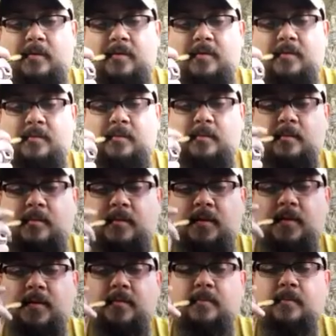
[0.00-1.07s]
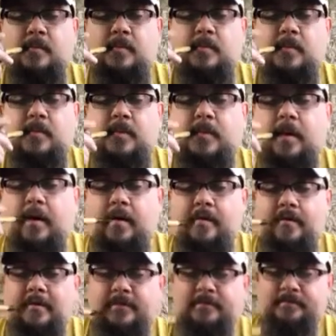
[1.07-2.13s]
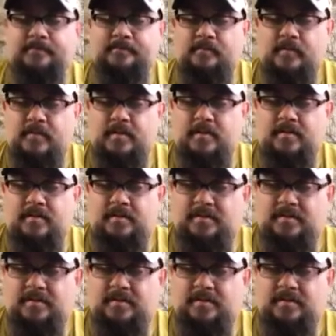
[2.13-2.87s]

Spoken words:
(no one is talking)